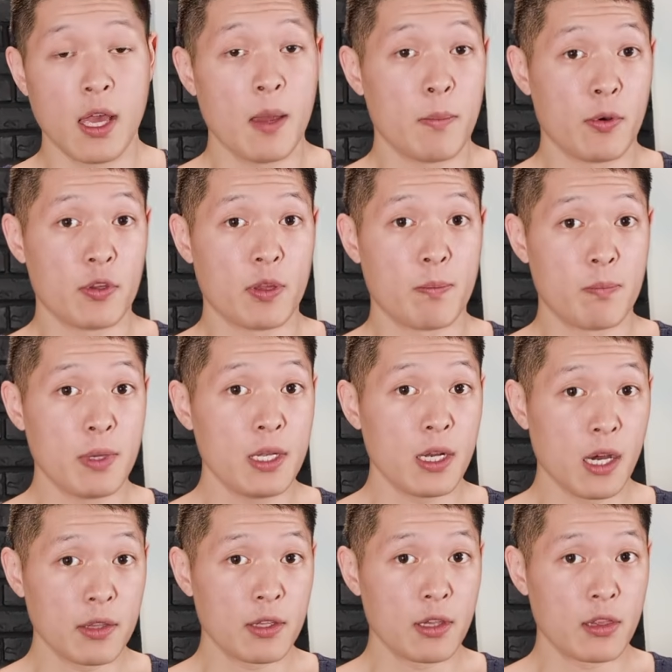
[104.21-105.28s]
But with a bit
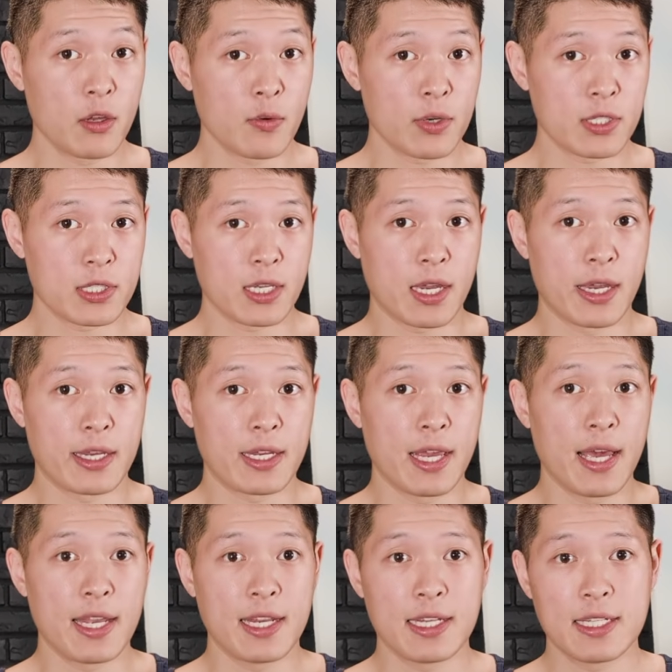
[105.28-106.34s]
on the lower side,
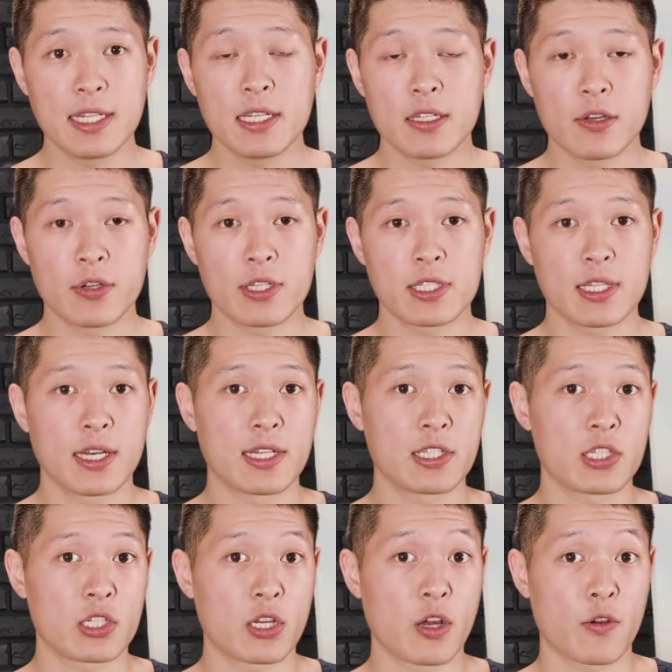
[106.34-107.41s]
and I did notice that in
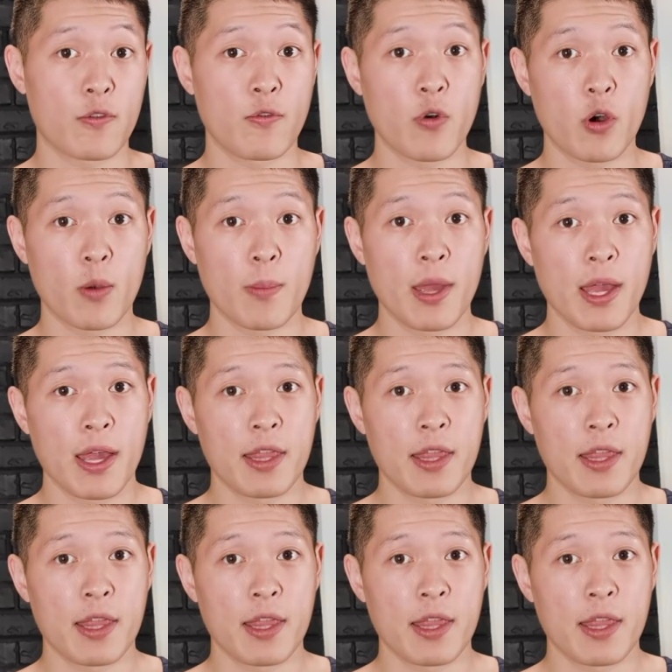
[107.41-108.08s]
stock form,